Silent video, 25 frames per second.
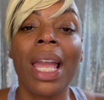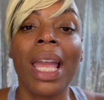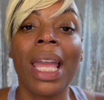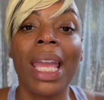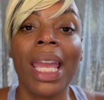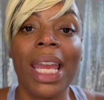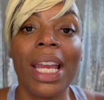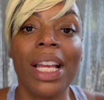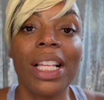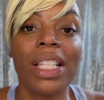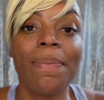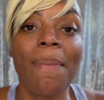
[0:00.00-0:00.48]

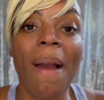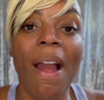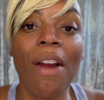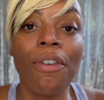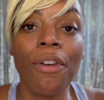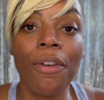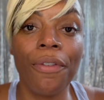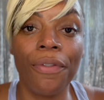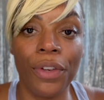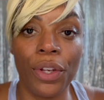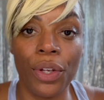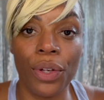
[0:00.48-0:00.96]
here's my
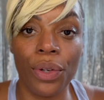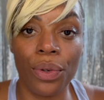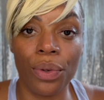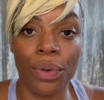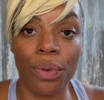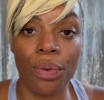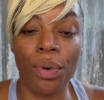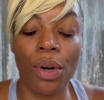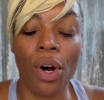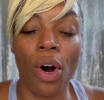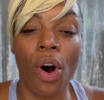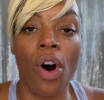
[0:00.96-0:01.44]

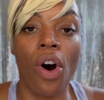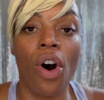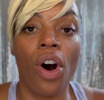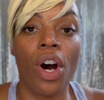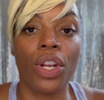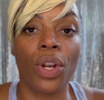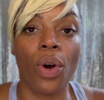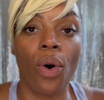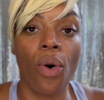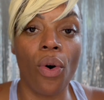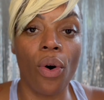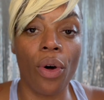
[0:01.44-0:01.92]
review
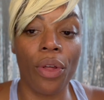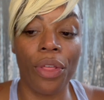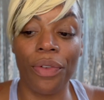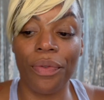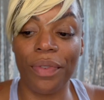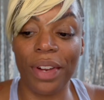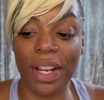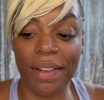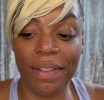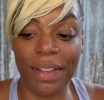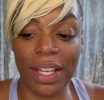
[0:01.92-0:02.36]
on all three